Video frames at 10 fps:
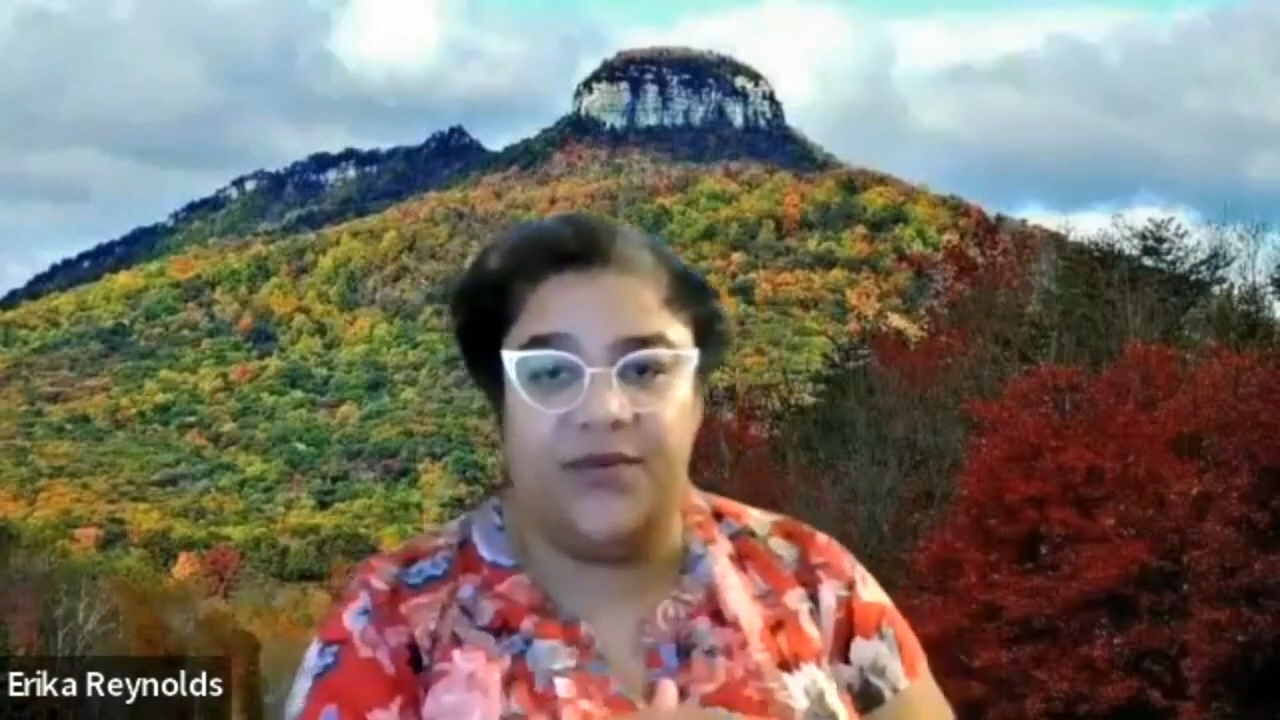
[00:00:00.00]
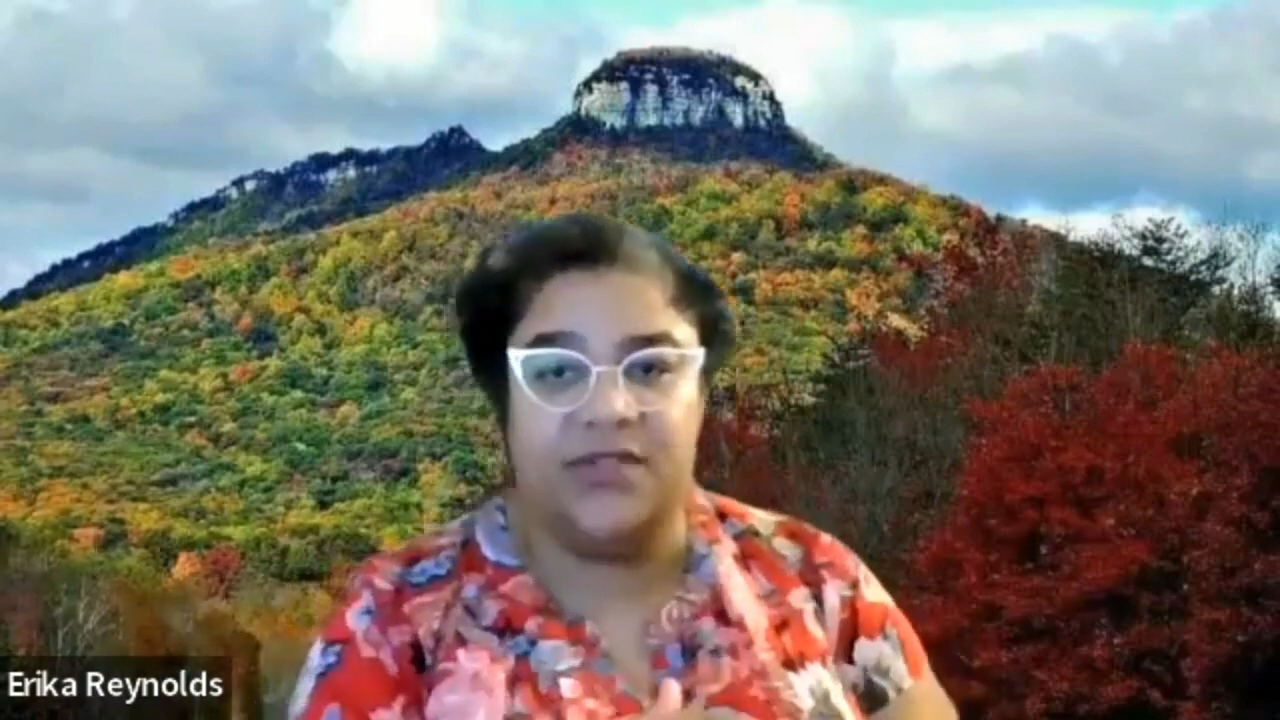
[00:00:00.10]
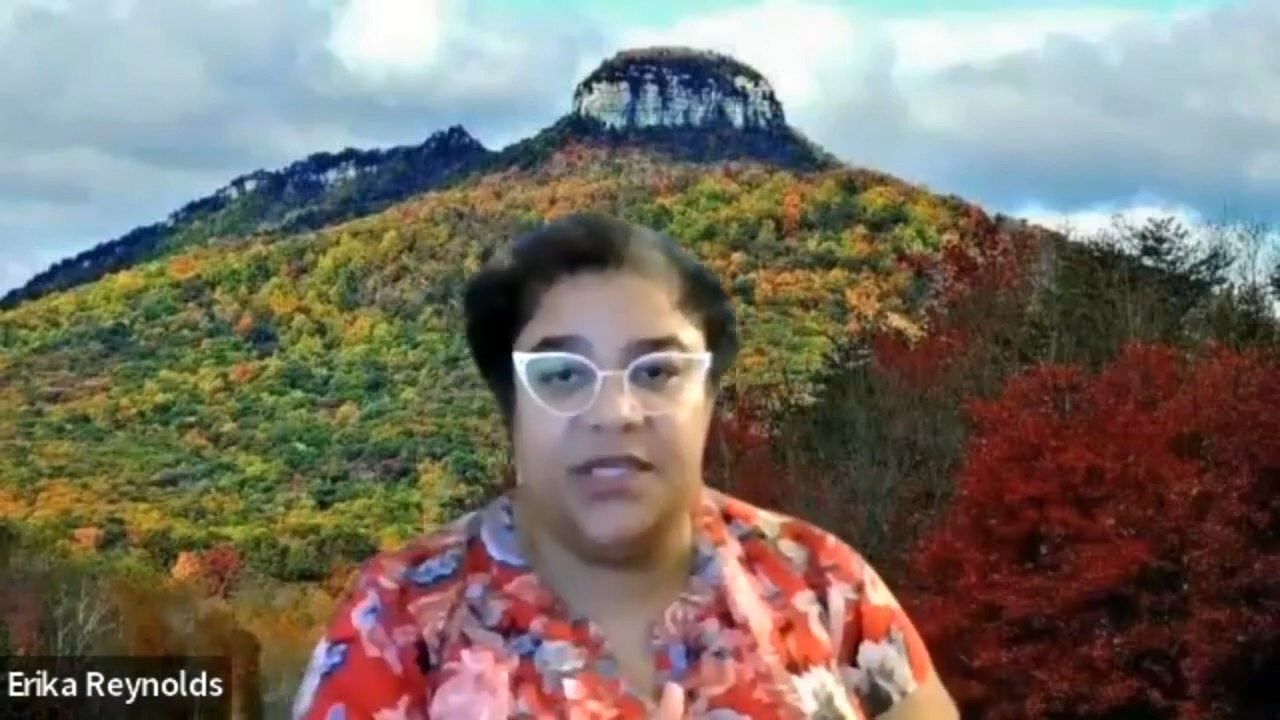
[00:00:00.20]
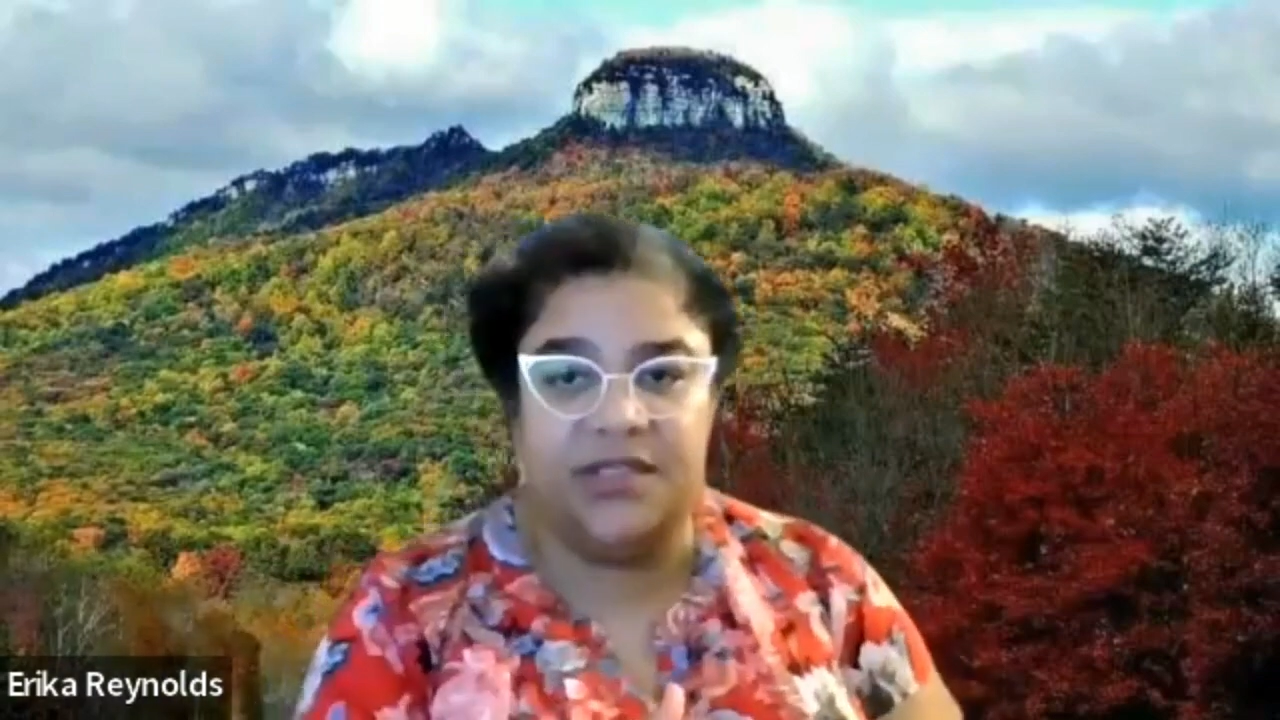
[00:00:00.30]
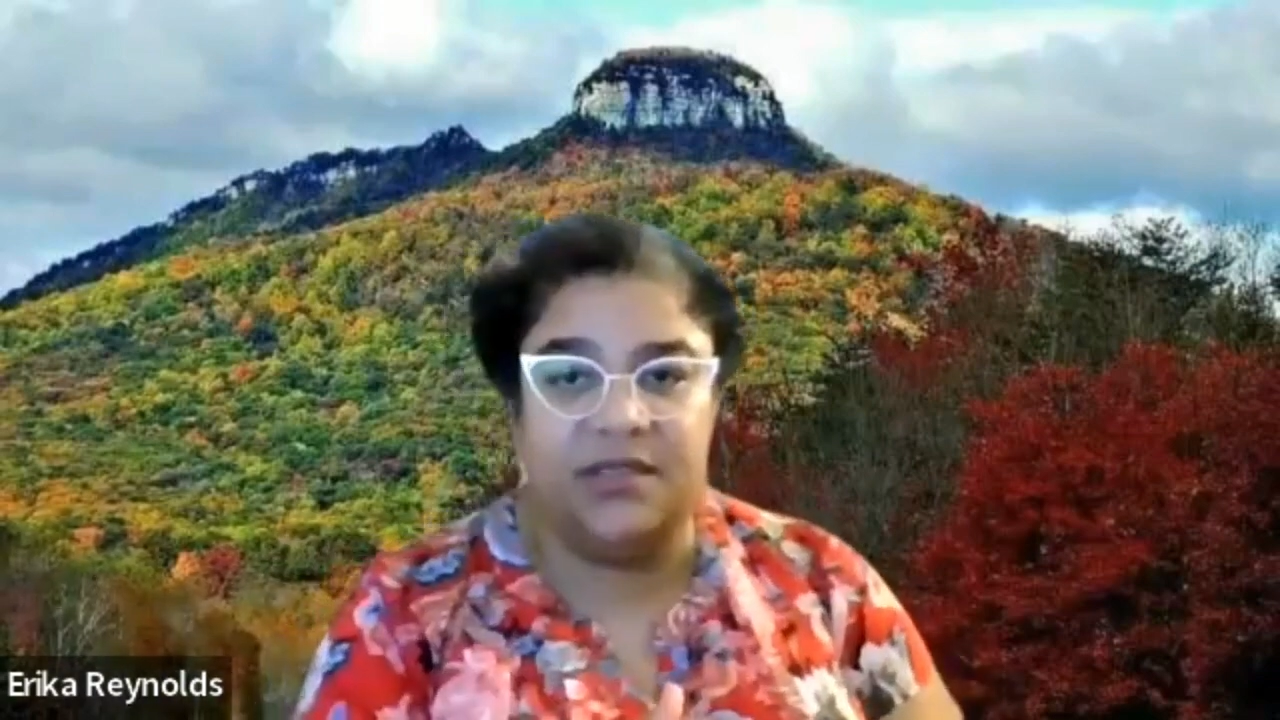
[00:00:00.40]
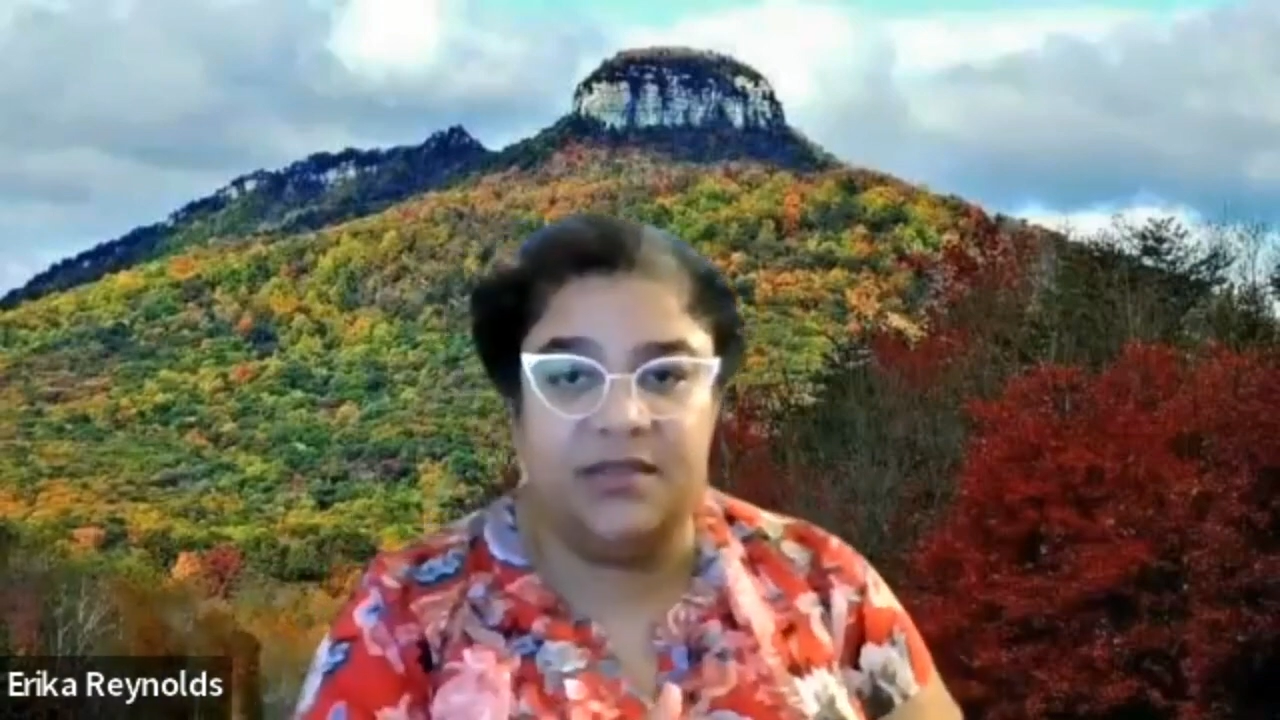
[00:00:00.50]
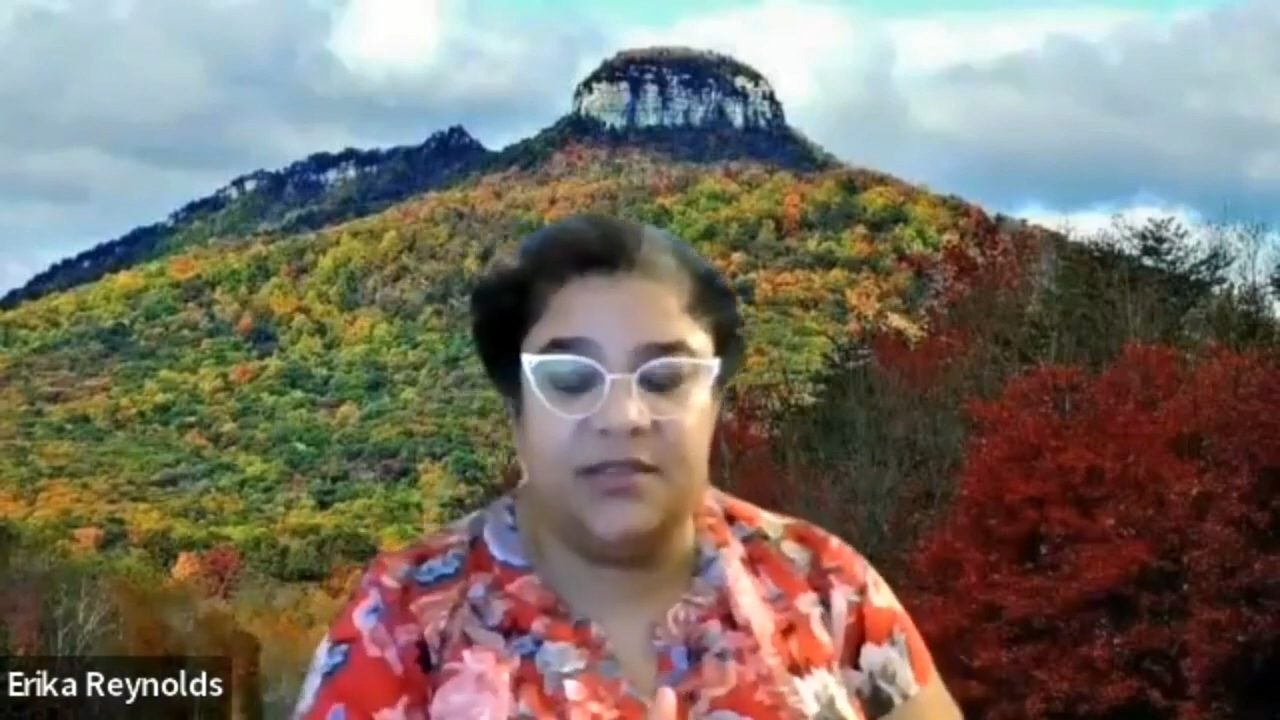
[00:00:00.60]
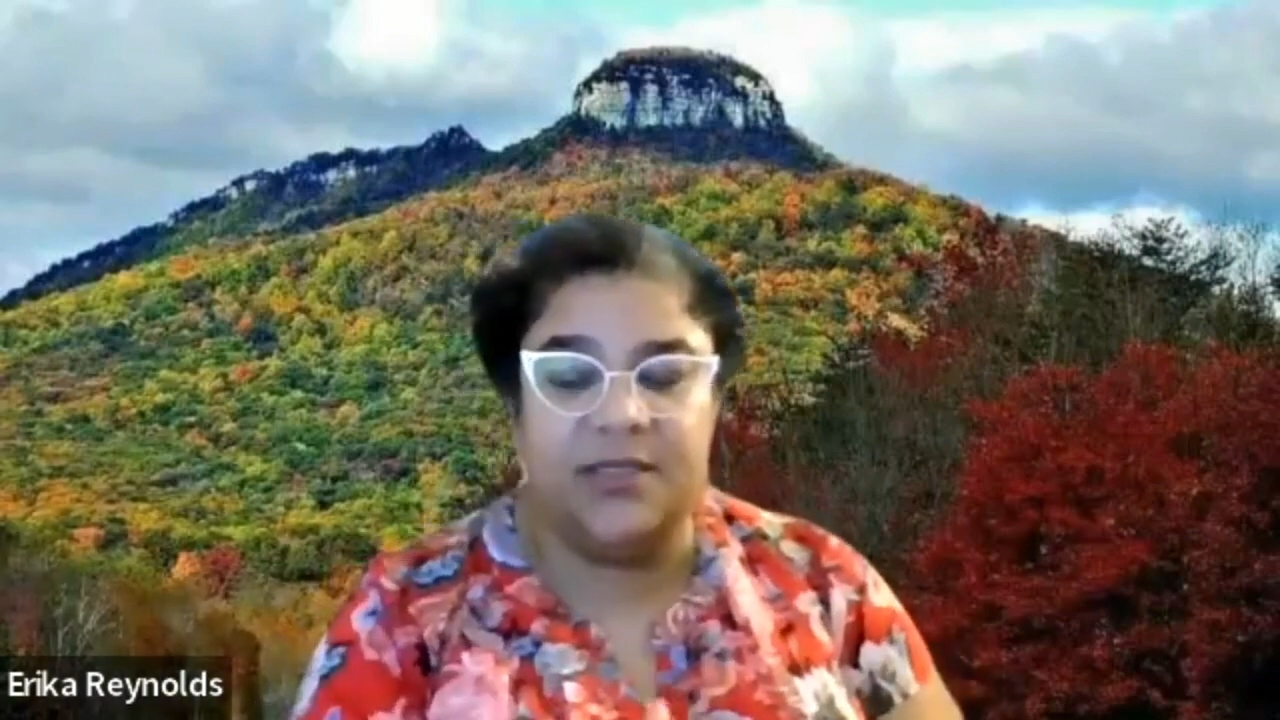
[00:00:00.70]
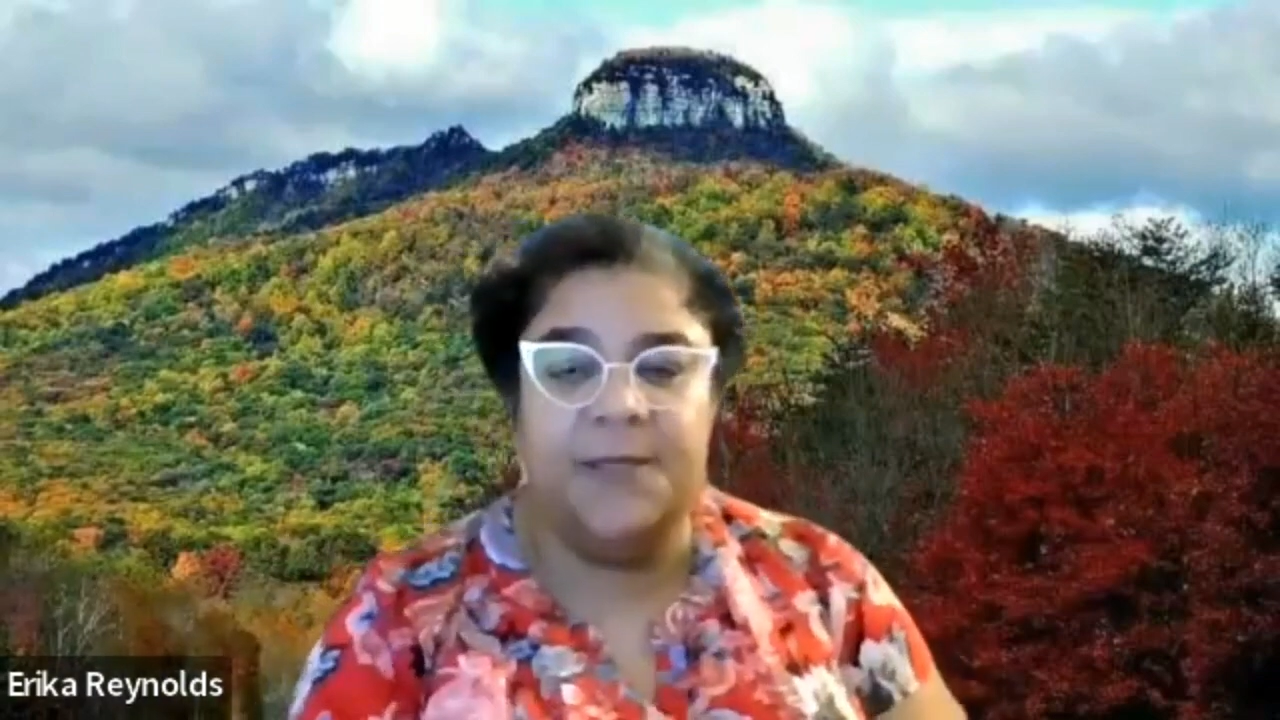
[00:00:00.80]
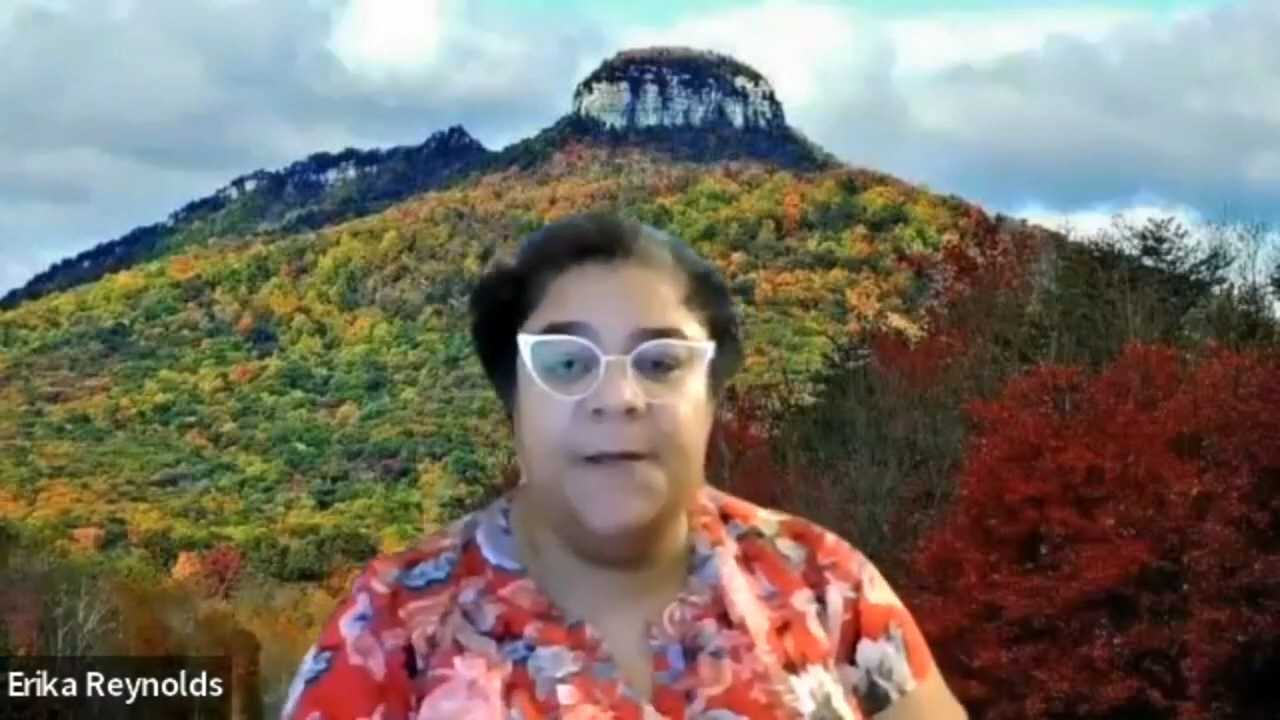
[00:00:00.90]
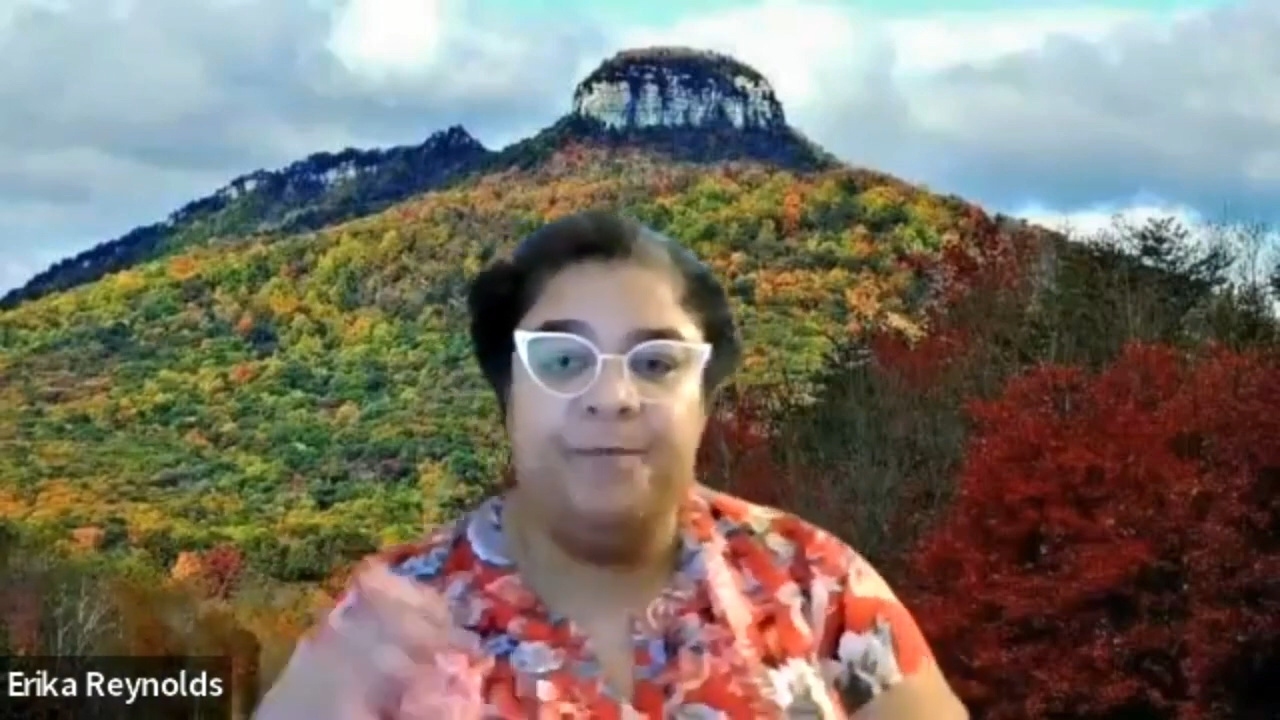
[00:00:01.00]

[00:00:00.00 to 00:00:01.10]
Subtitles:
First Nations